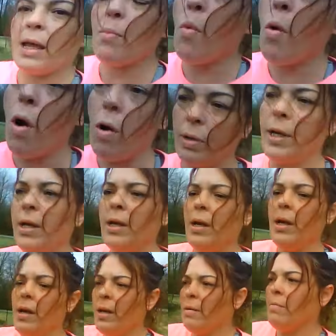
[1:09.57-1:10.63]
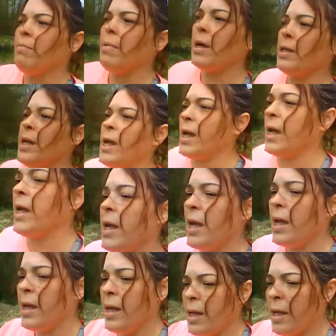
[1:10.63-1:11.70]
I'm walking my day,
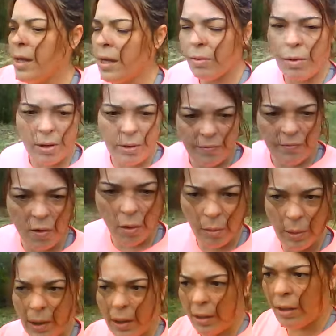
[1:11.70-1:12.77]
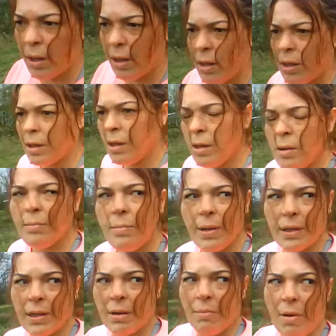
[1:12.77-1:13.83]
rode a four-wheeler, picked up